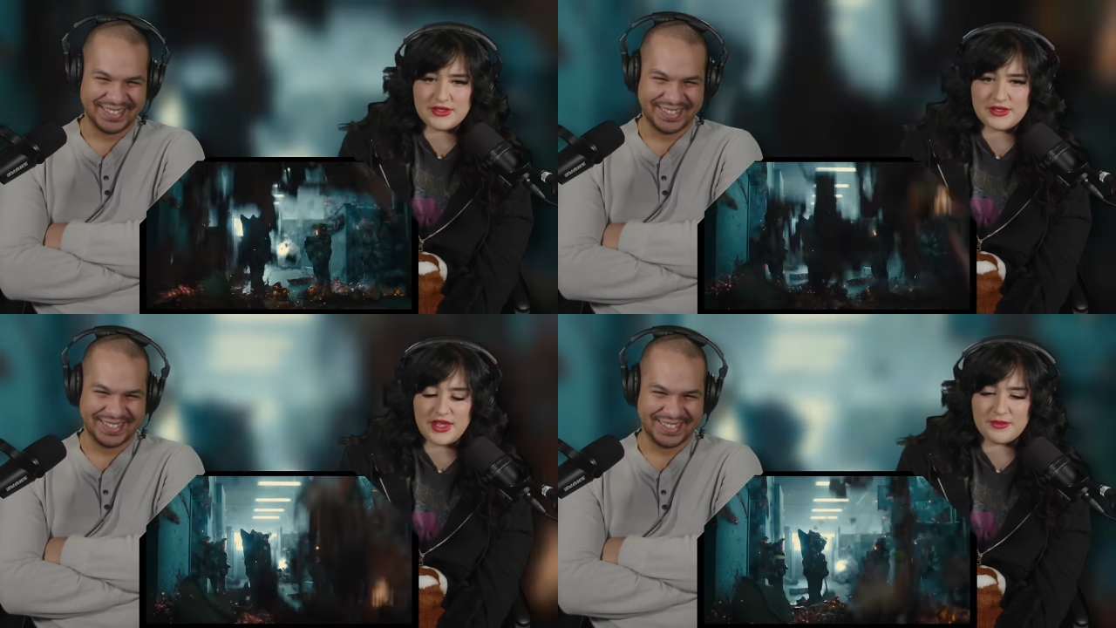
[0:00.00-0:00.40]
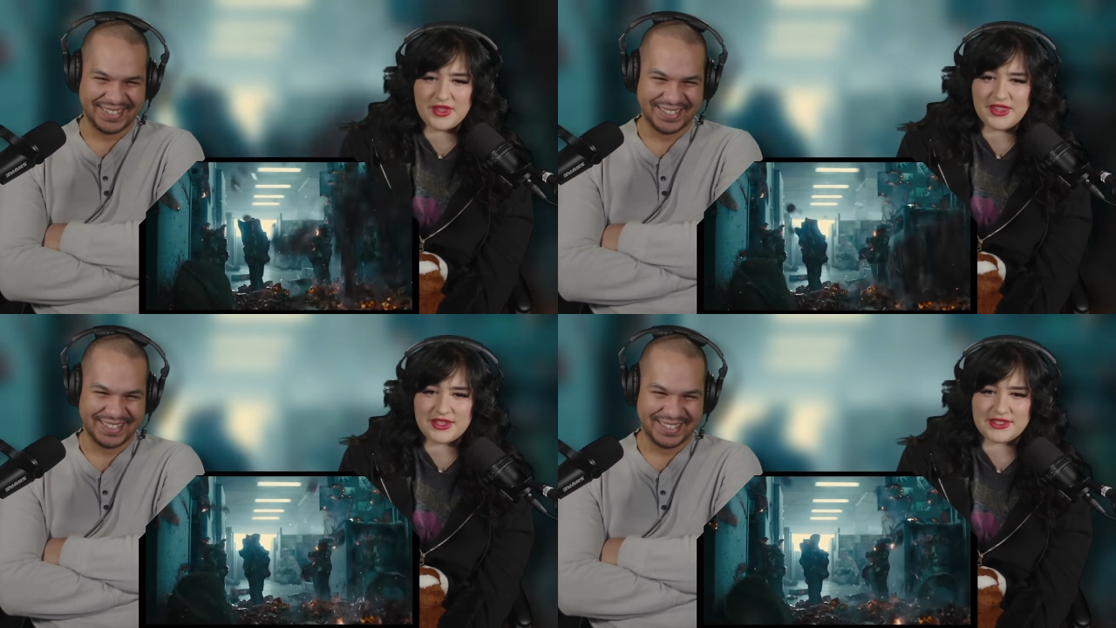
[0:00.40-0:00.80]
Speaker 1: Damn,
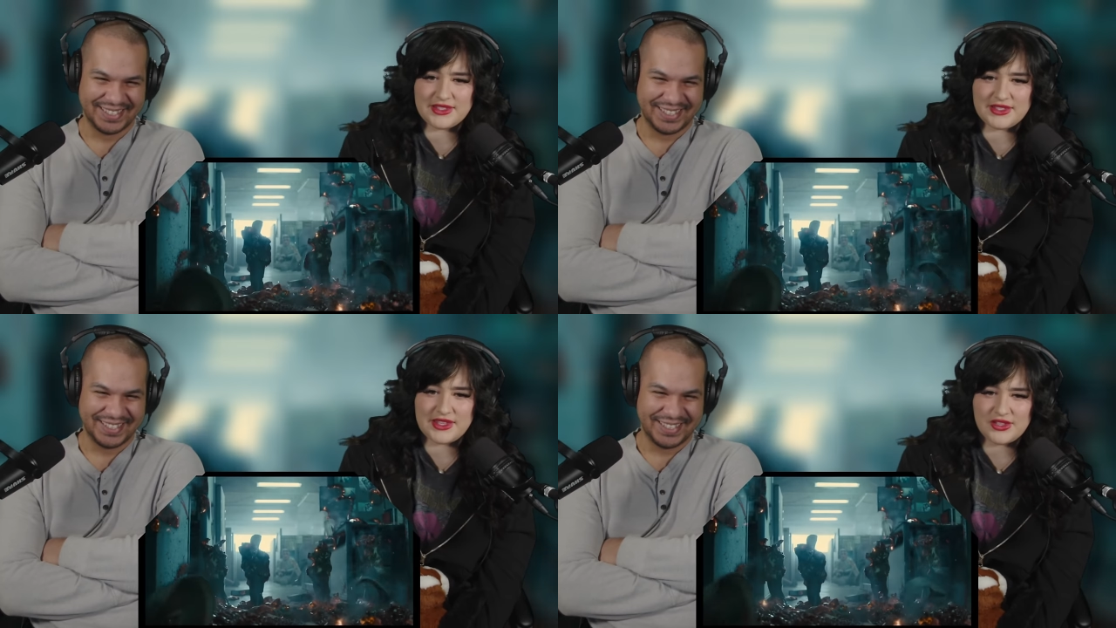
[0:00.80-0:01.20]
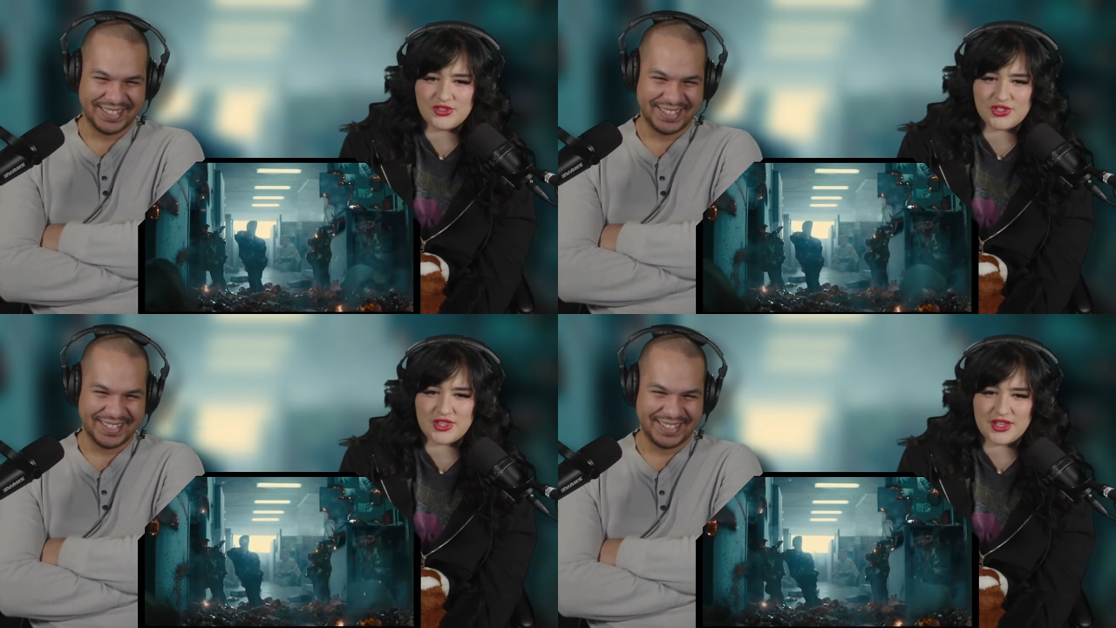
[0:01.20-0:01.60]
they like
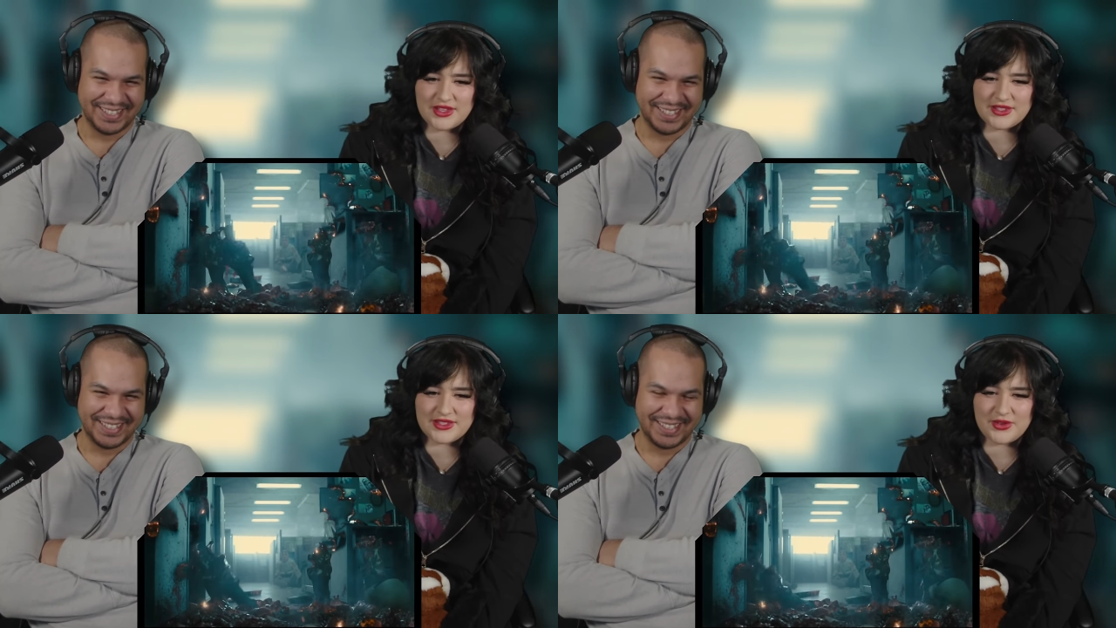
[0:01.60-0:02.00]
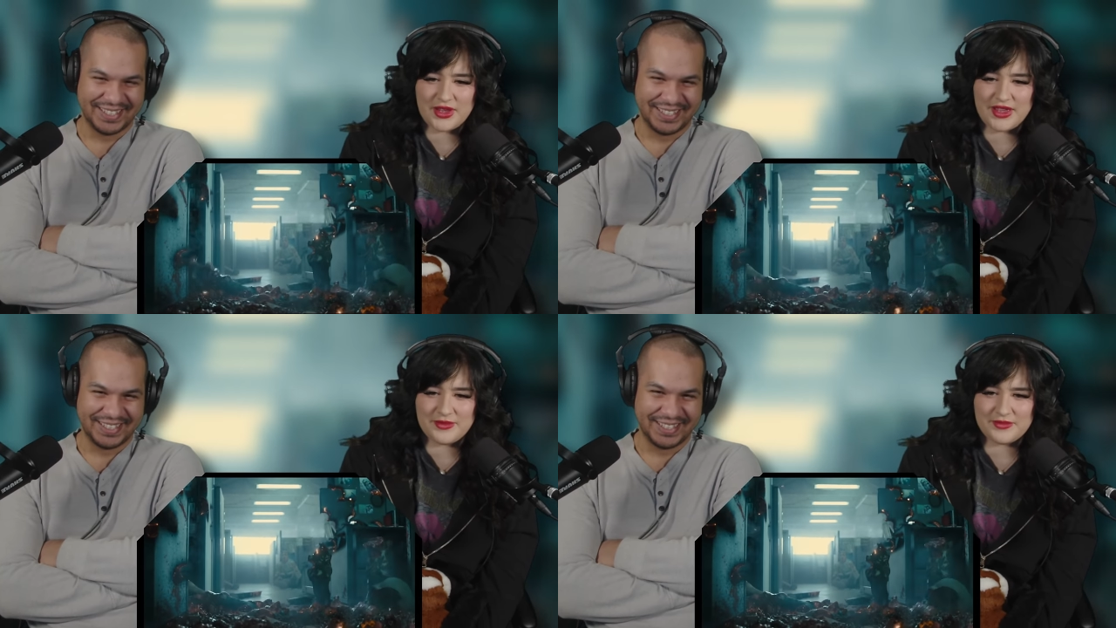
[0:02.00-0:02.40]
singe things. Okay.